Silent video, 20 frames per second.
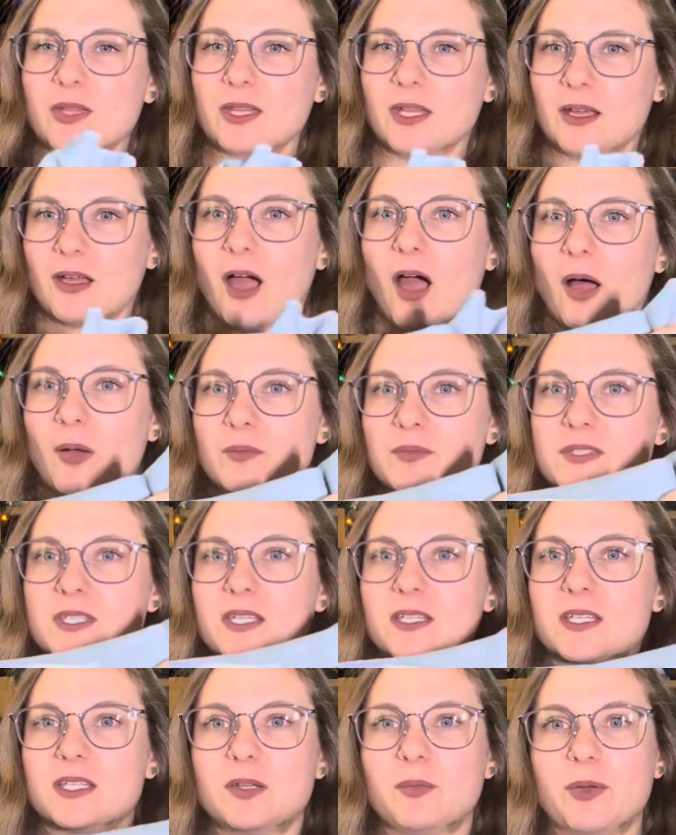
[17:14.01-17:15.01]
that comes
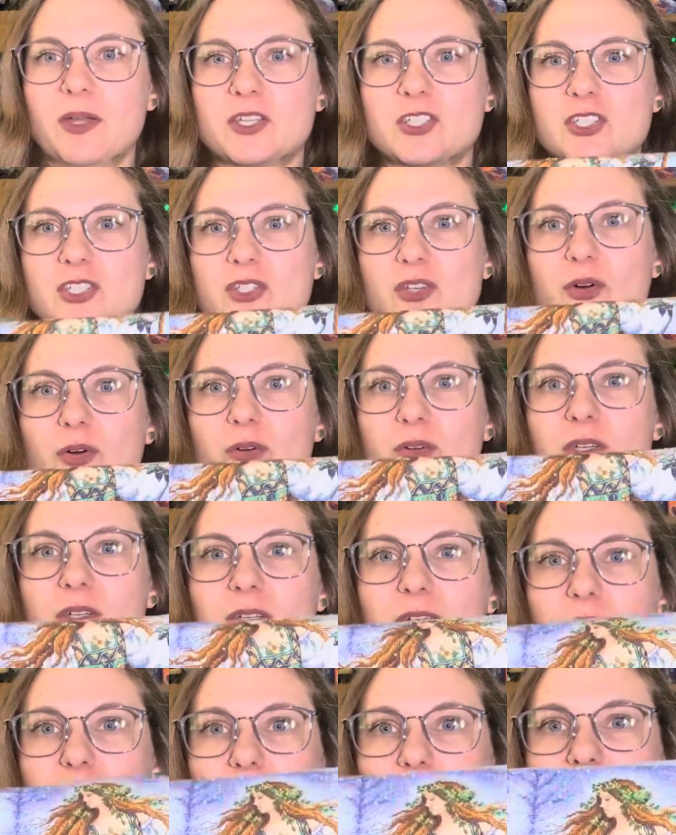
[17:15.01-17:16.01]
in the Dimensions
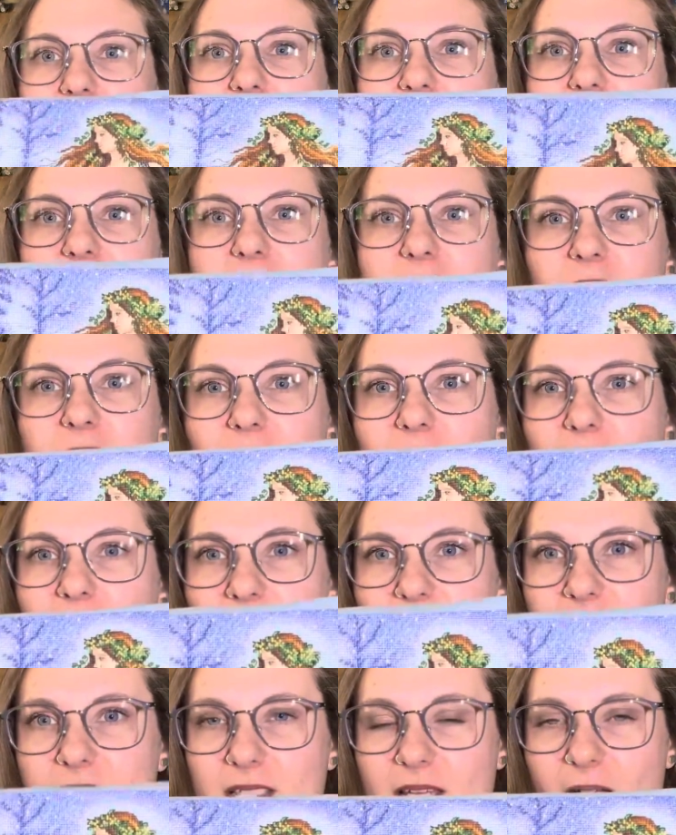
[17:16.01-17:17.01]
Gold kits a lot
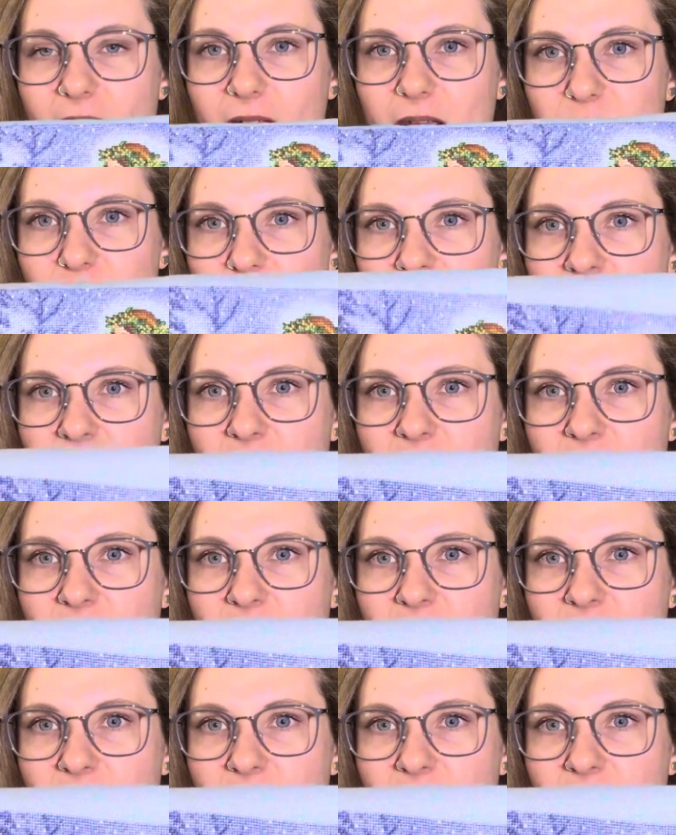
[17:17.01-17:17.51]
of the time.